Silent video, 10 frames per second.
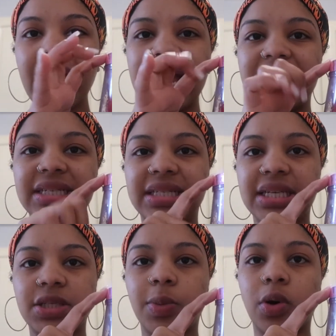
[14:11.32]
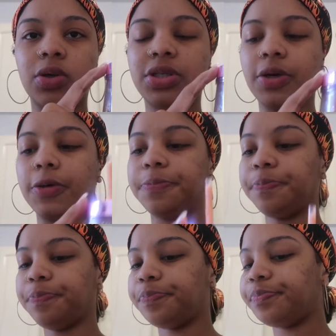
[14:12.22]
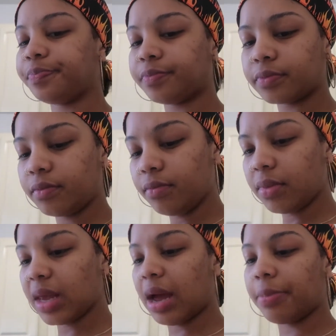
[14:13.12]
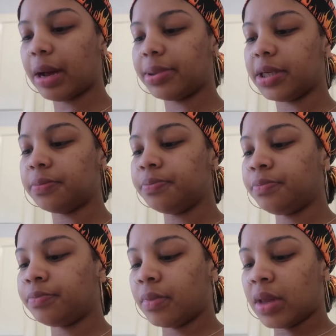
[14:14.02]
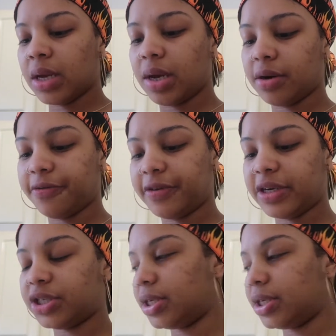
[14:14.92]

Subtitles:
and it's this small. So I'm probably gonna finish